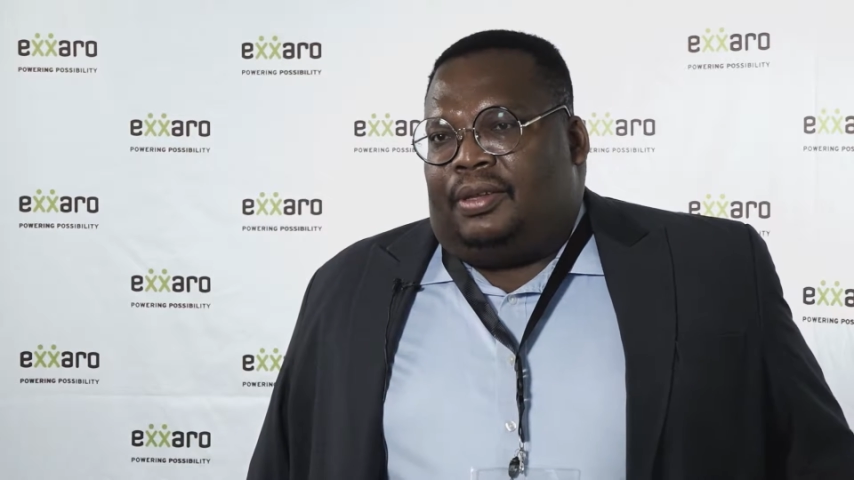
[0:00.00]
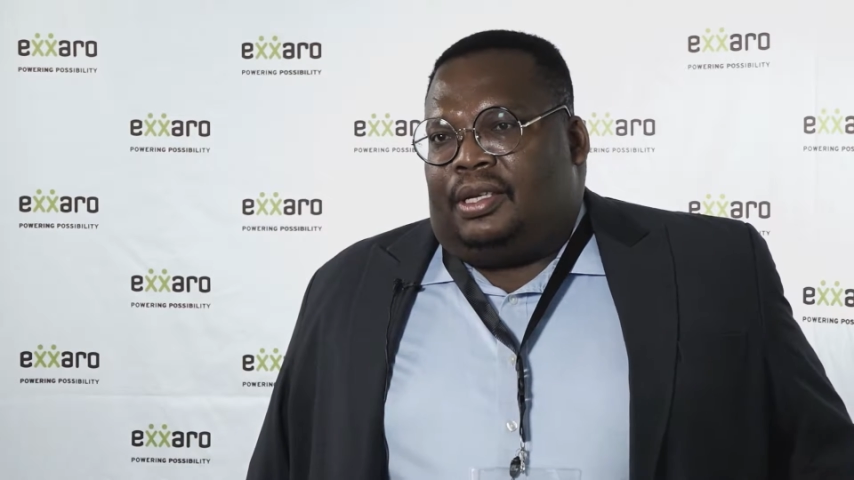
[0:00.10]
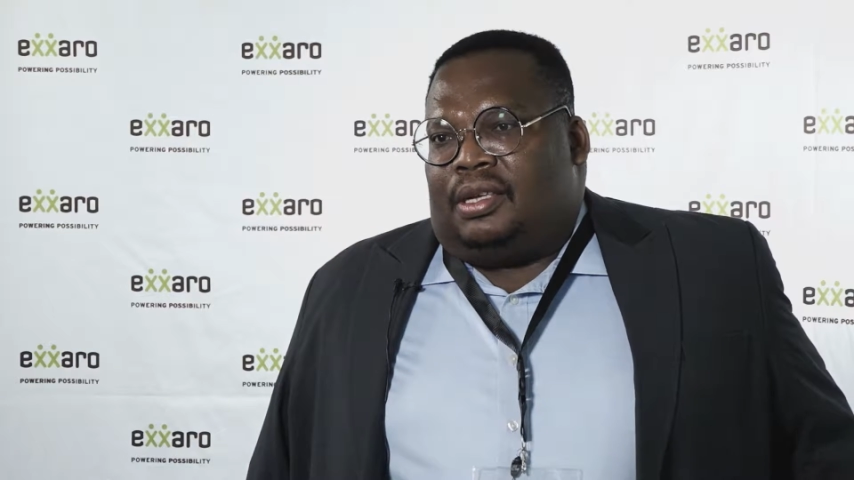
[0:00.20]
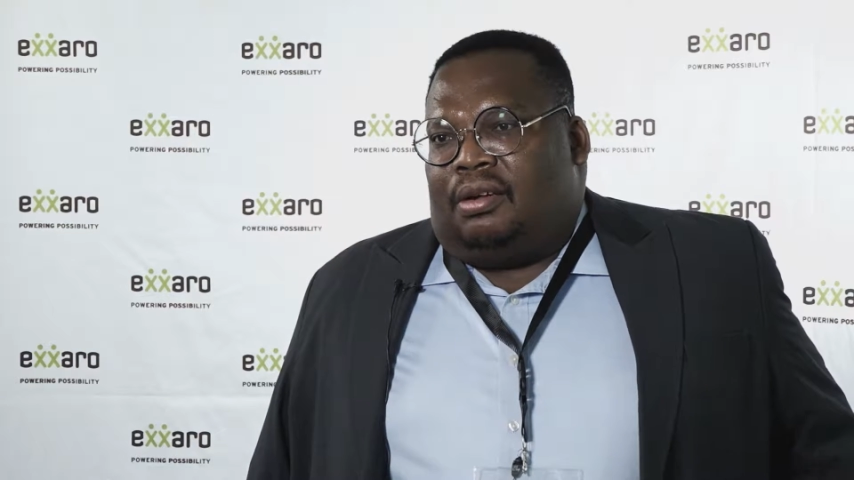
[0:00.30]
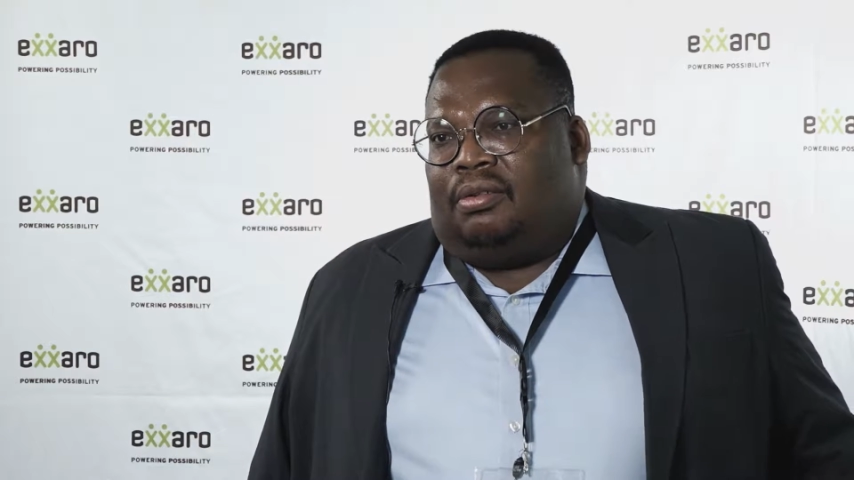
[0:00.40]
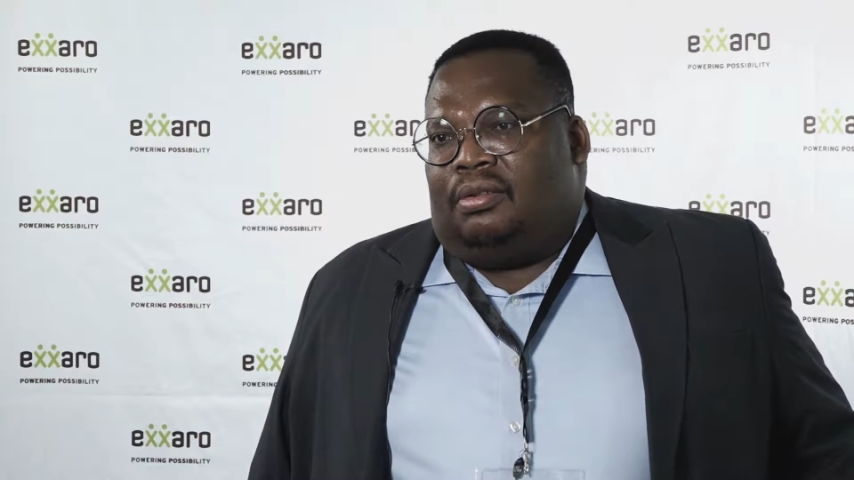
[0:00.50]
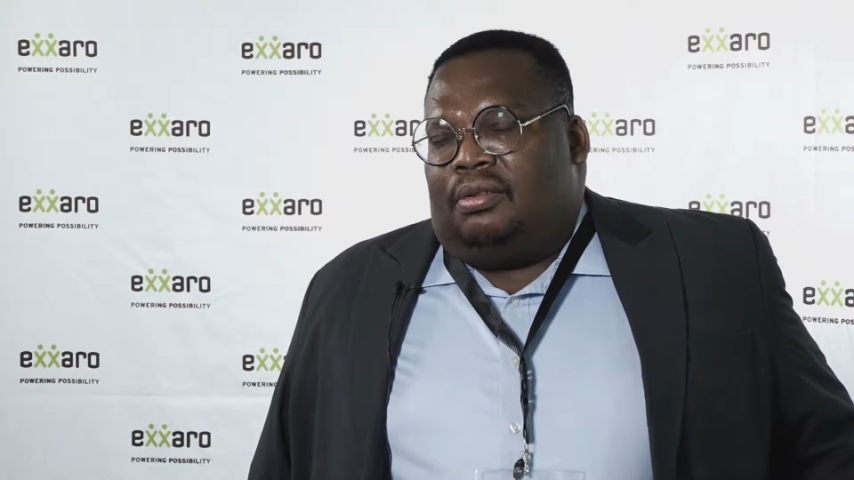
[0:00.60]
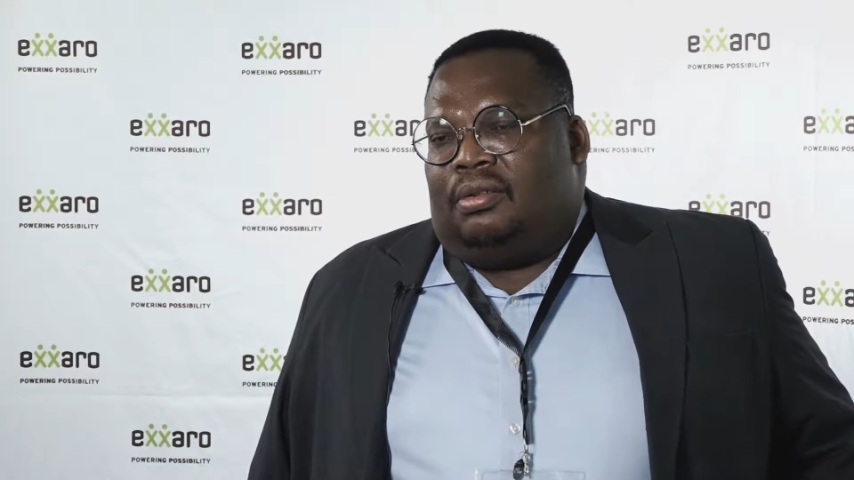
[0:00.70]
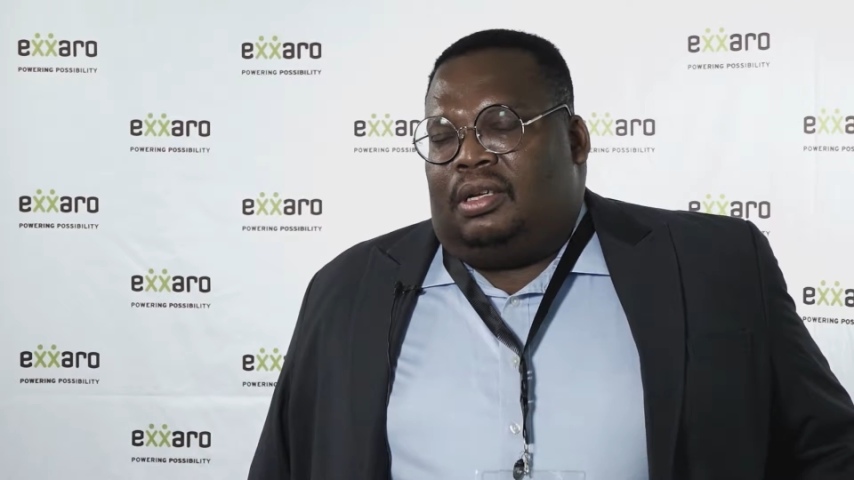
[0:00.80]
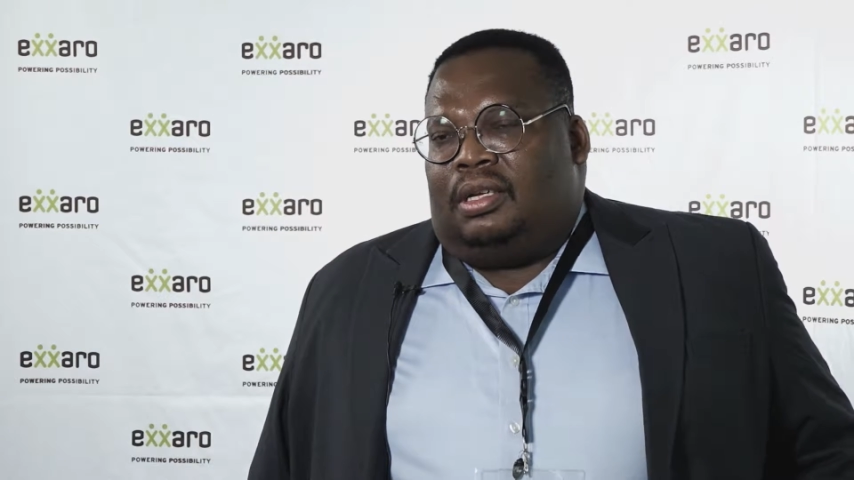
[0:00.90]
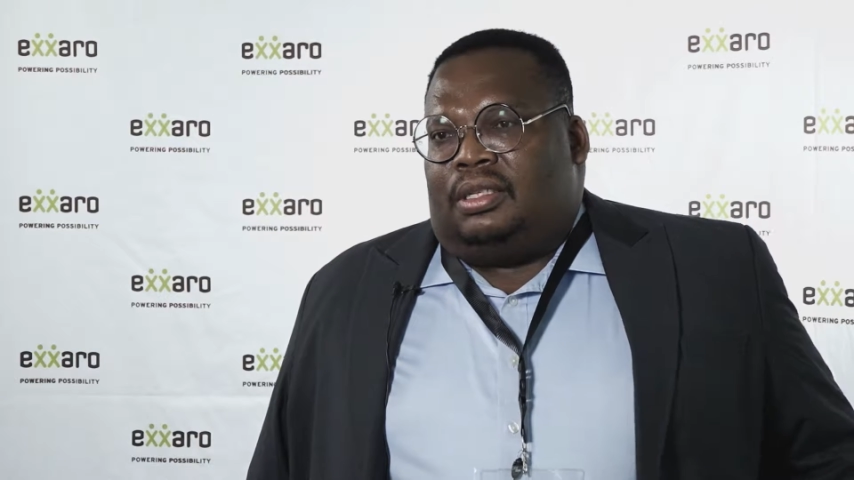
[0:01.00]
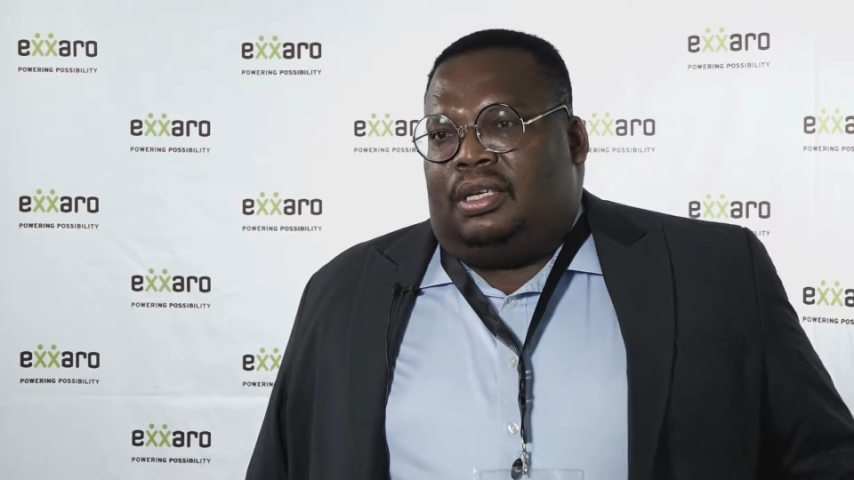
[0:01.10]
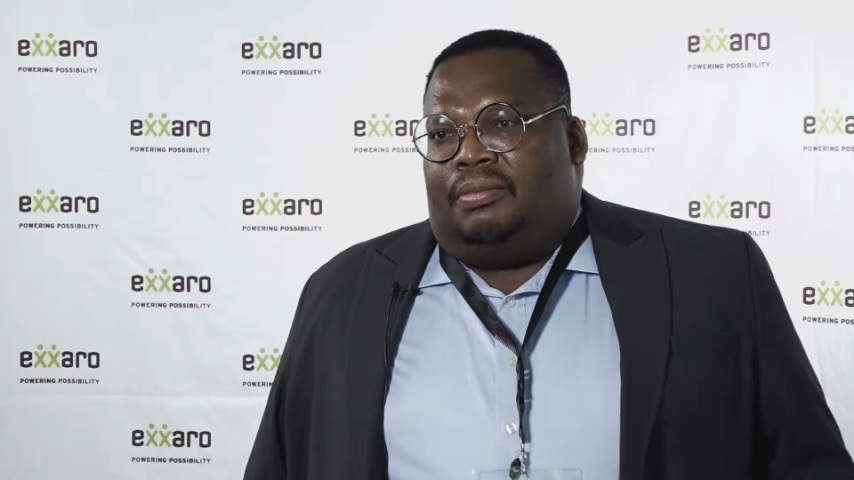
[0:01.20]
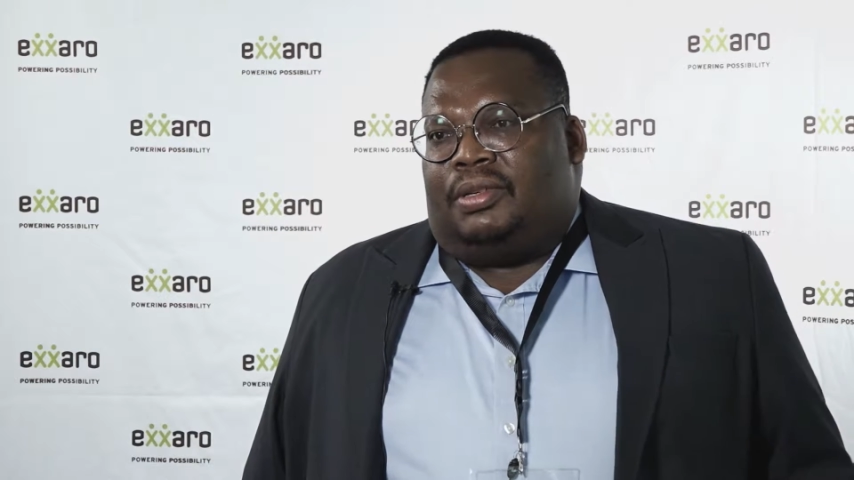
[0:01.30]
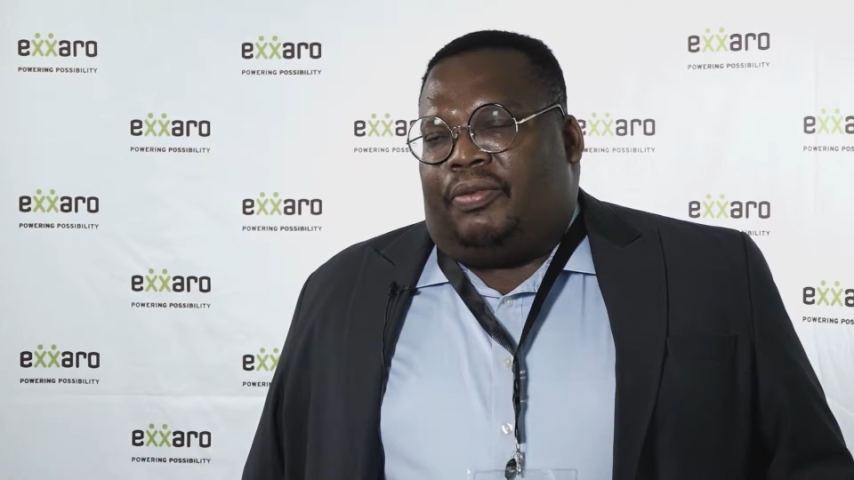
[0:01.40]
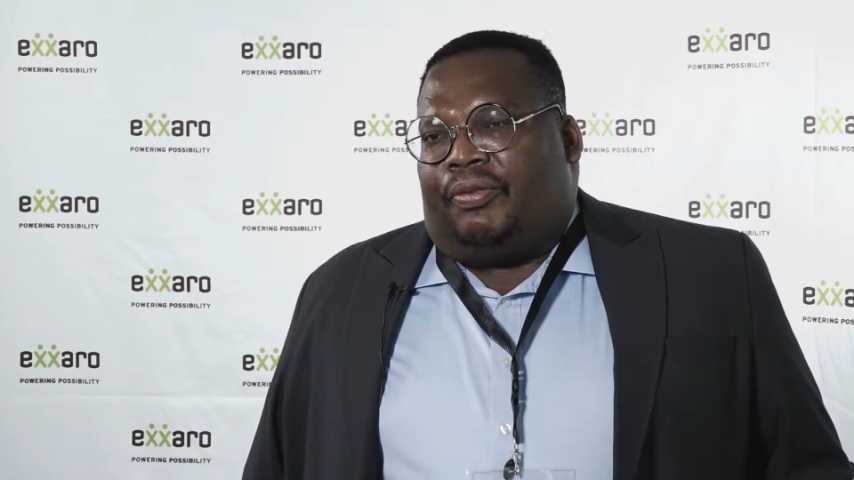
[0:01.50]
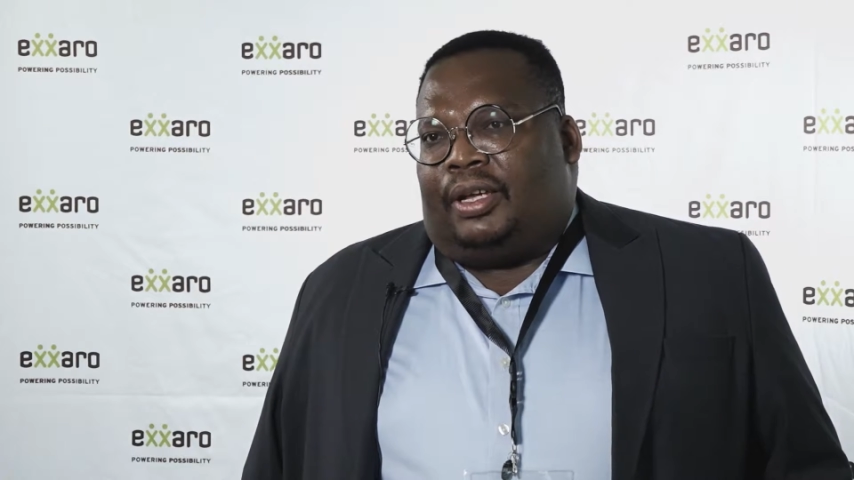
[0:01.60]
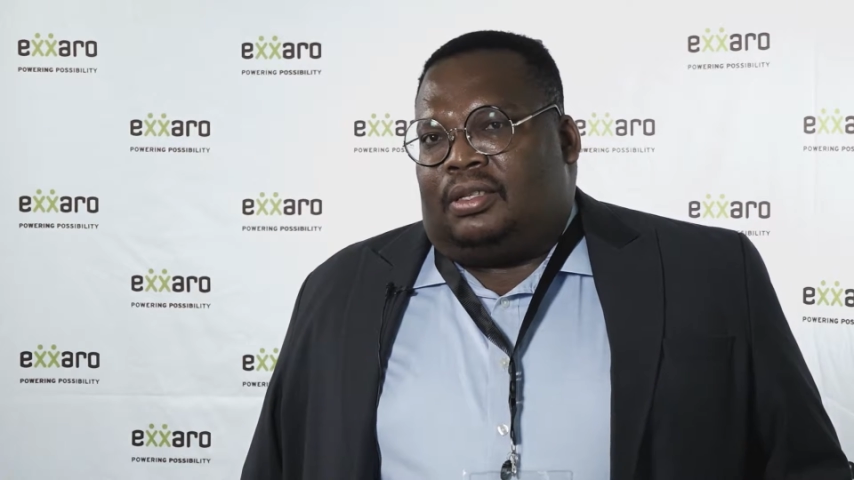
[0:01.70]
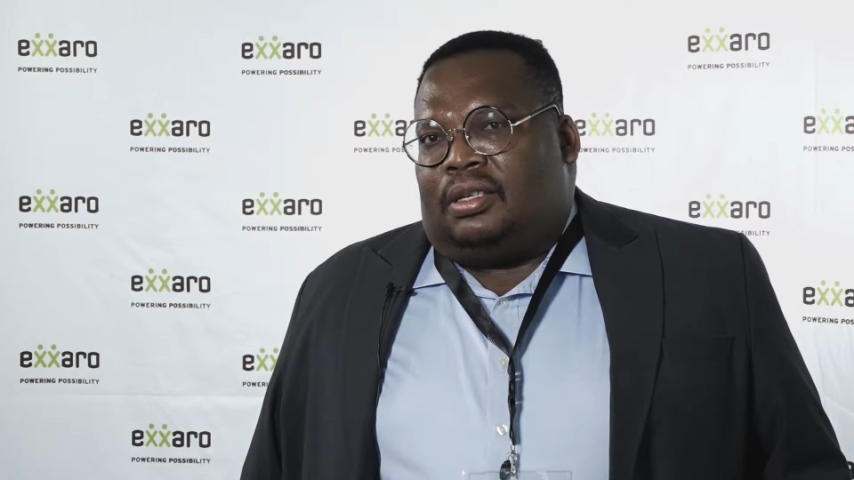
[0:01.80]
of the Exxaro team is the fact